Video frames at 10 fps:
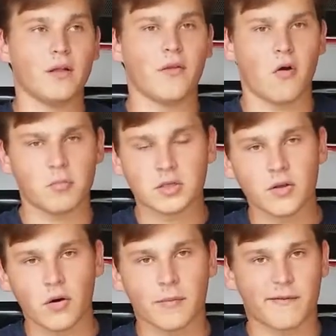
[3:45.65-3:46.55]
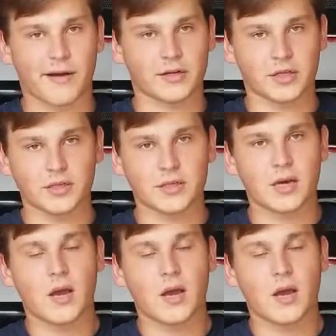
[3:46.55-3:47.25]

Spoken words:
almost no imperfections,